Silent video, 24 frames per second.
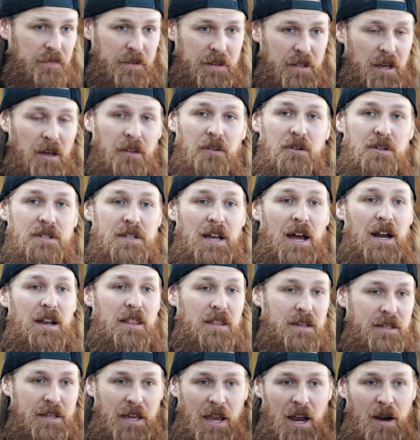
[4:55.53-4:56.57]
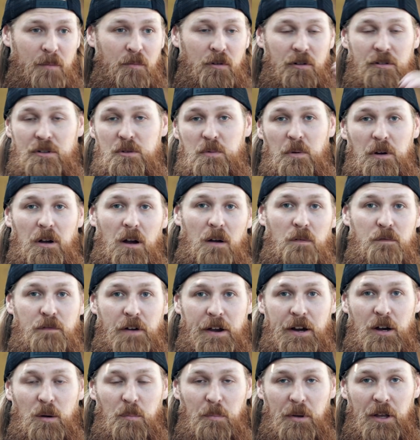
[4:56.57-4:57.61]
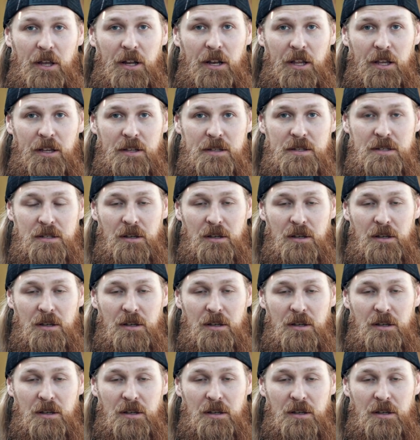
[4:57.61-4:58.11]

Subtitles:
the other side of the camera is where our fire pit is.